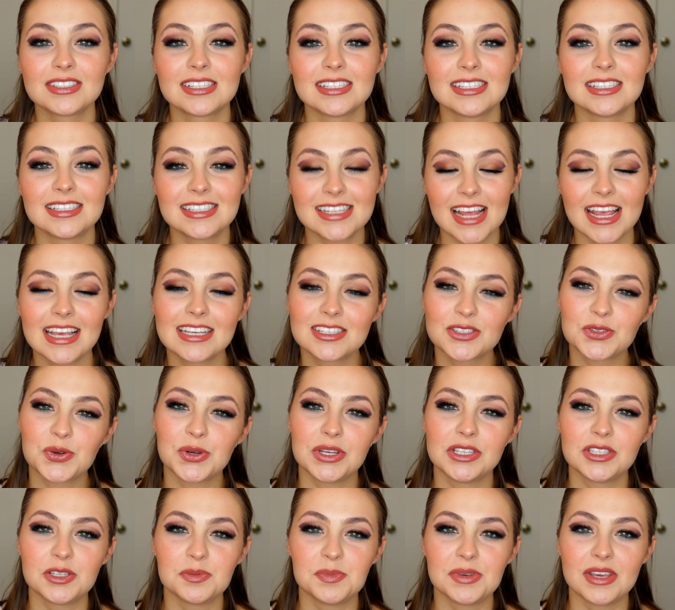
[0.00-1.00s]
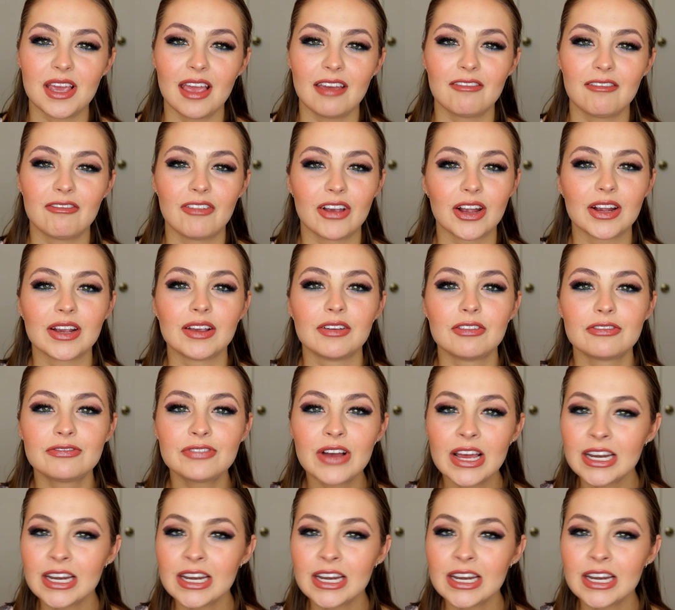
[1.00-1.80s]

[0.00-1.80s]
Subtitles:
Today is going to be a very